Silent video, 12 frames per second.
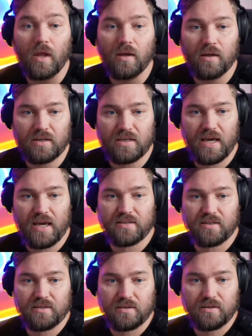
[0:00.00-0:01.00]

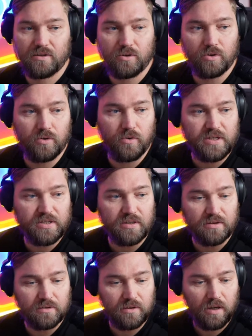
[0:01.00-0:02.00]
Yes, good
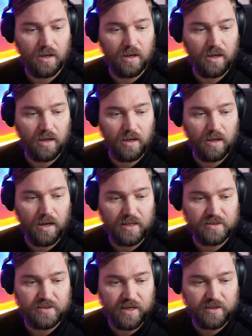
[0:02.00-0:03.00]
question. I'll
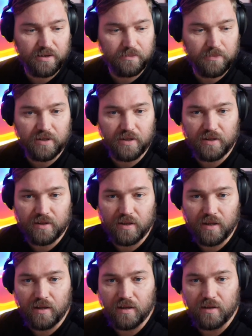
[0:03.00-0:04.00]
take them in
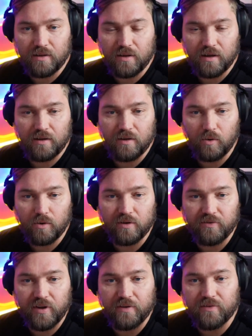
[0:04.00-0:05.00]
the order
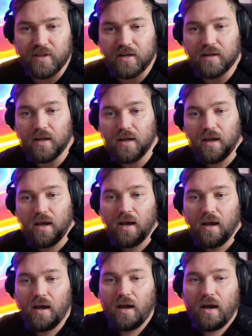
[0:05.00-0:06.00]
they're given
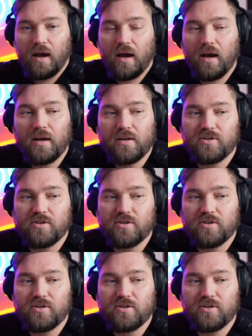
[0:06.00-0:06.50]
then.